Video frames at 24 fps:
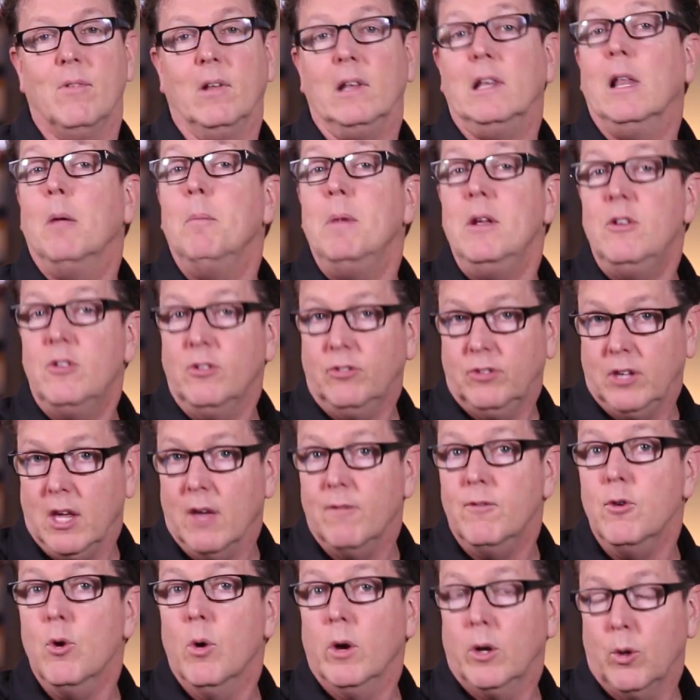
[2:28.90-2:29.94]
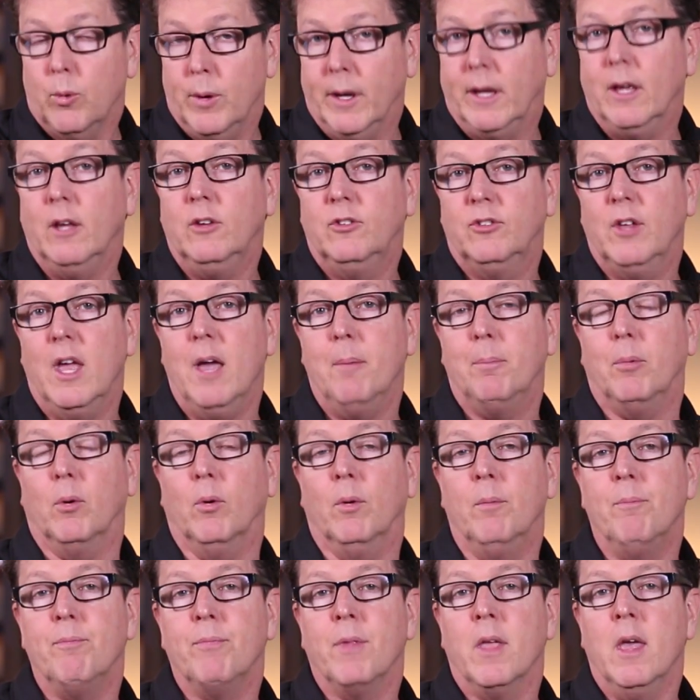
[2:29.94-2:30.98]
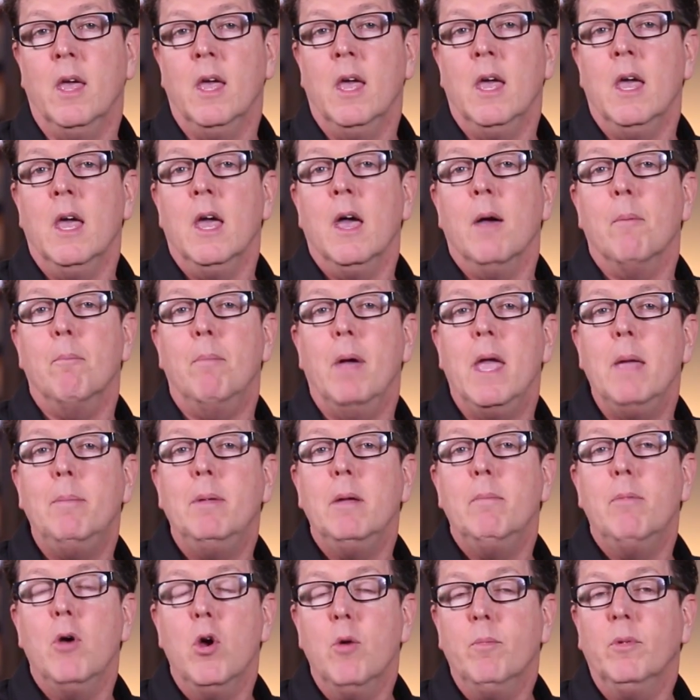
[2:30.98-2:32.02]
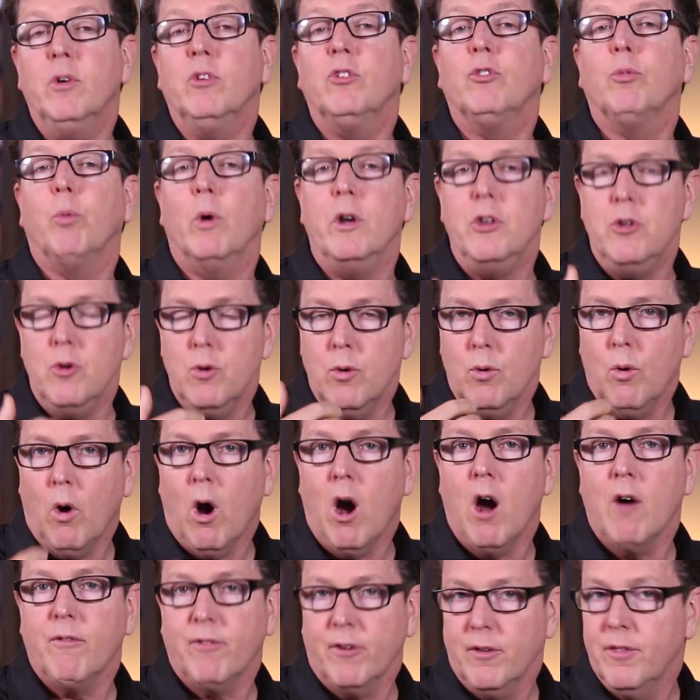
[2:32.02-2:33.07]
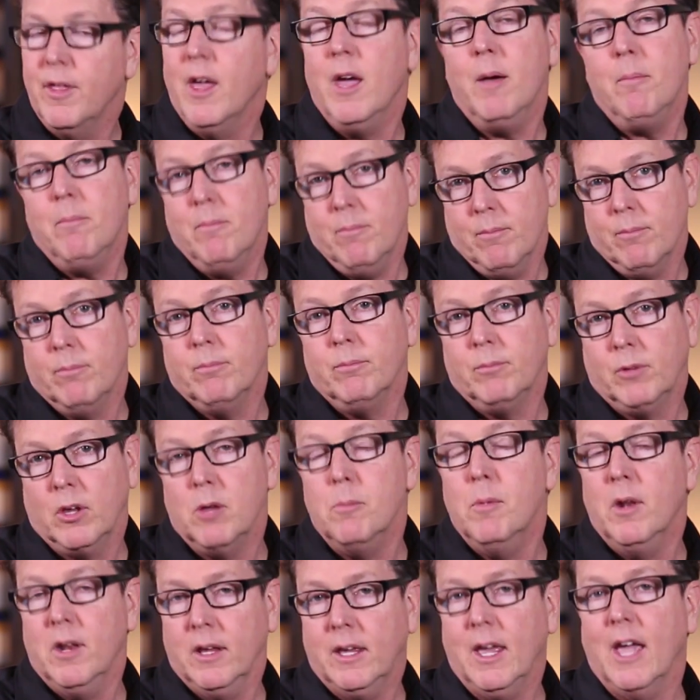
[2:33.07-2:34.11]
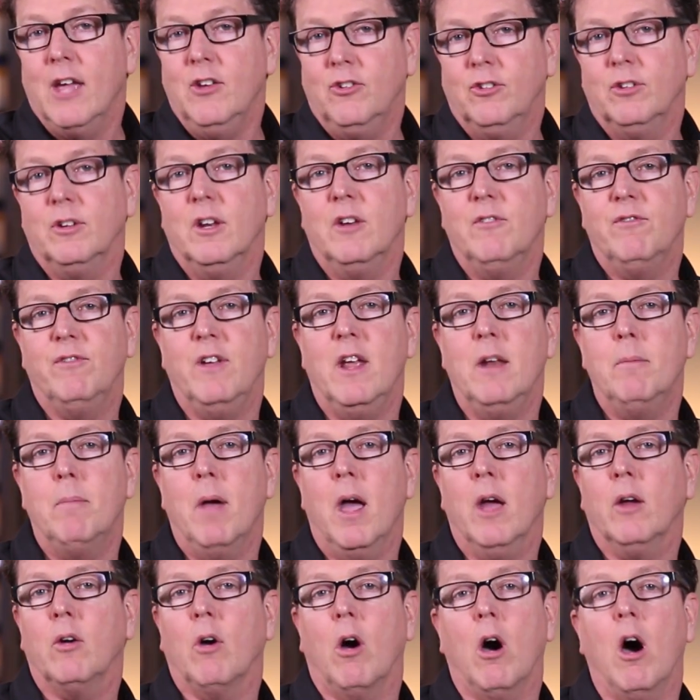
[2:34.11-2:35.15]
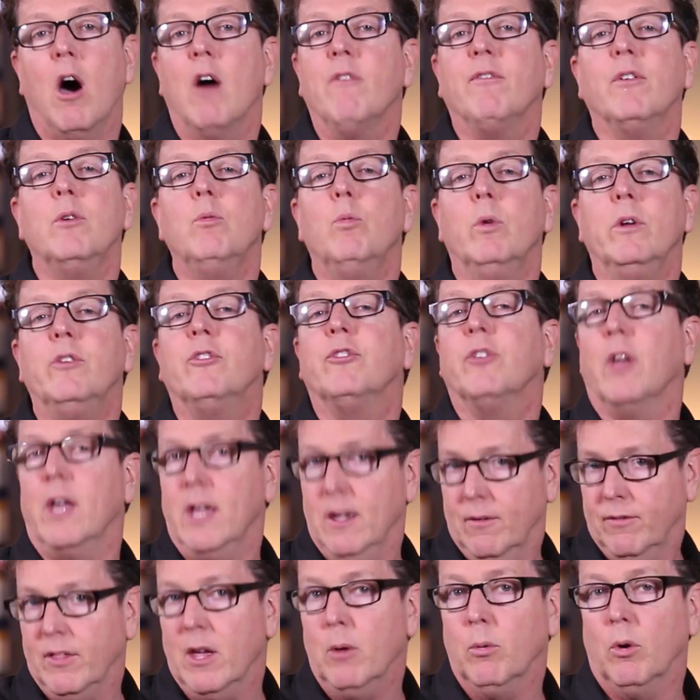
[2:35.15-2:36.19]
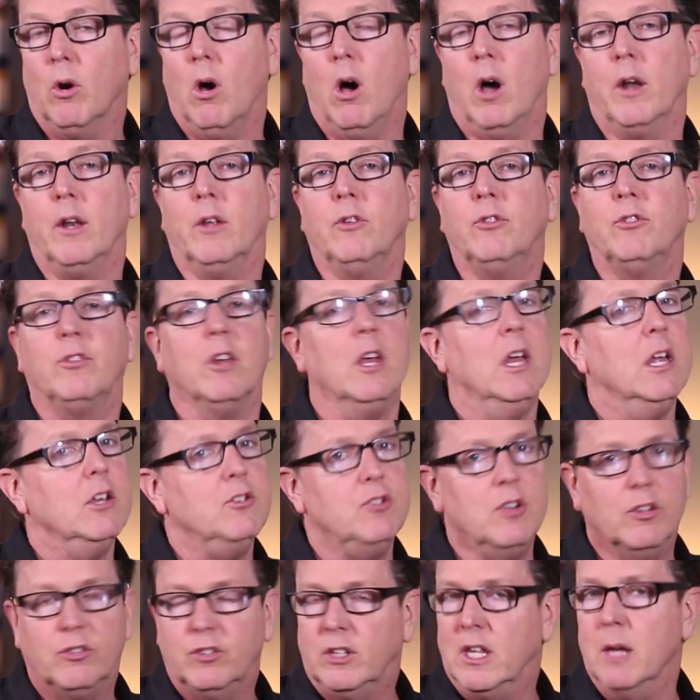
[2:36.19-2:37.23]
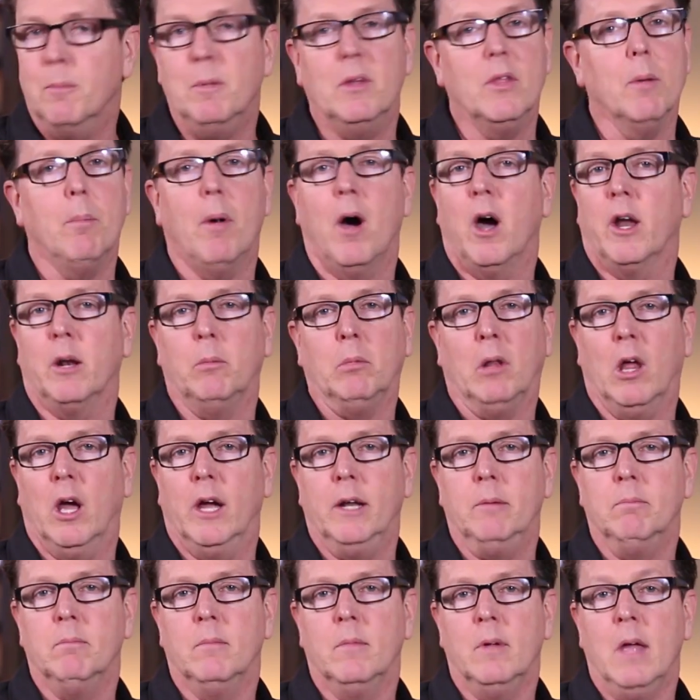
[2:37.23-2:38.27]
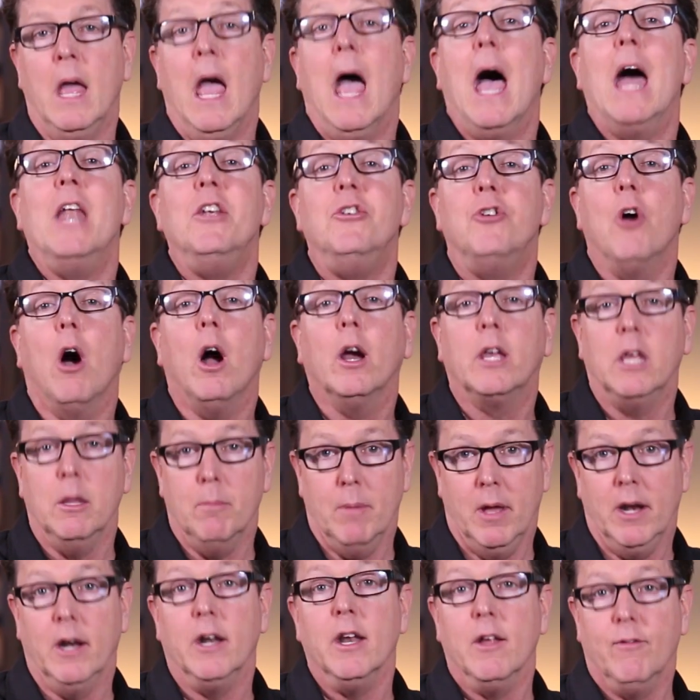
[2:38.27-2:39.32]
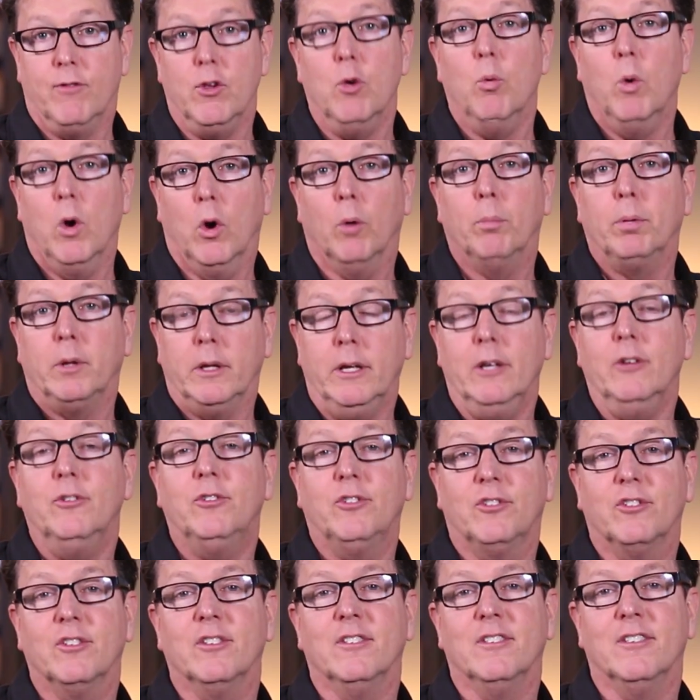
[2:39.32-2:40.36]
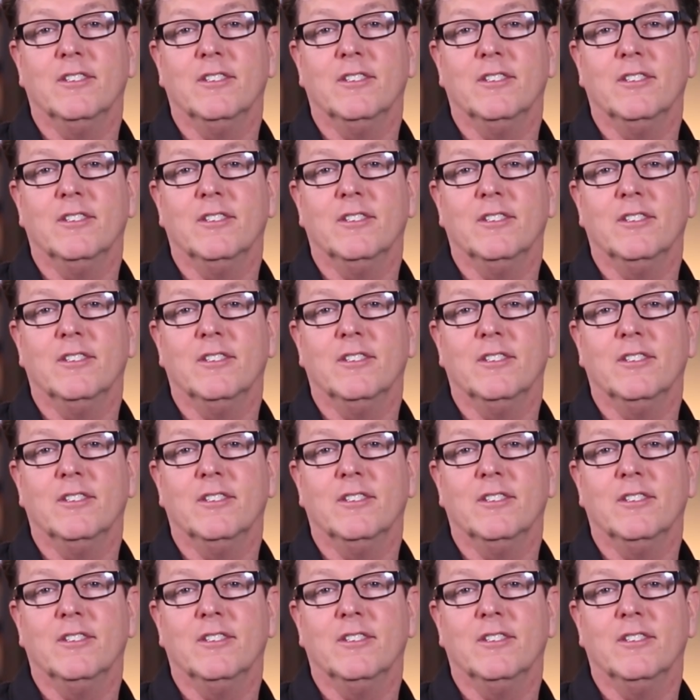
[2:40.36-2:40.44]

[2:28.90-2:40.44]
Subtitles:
Let me just give you a quick example. Baby boomers, when you offer them communication and feedback, often would say, if they were honest, just give me the bottom line. And document it, if you will, please.